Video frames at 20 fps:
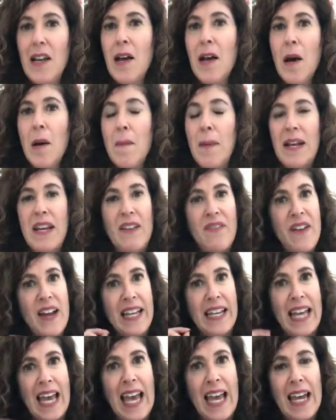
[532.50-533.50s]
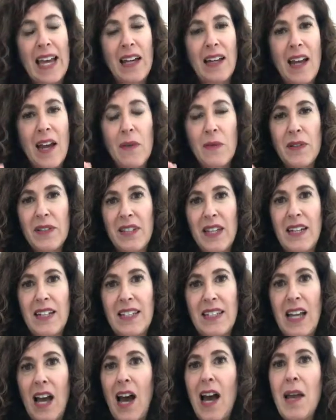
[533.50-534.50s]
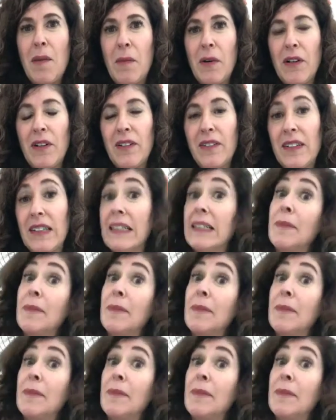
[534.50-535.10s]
But if I can, I will set a timer,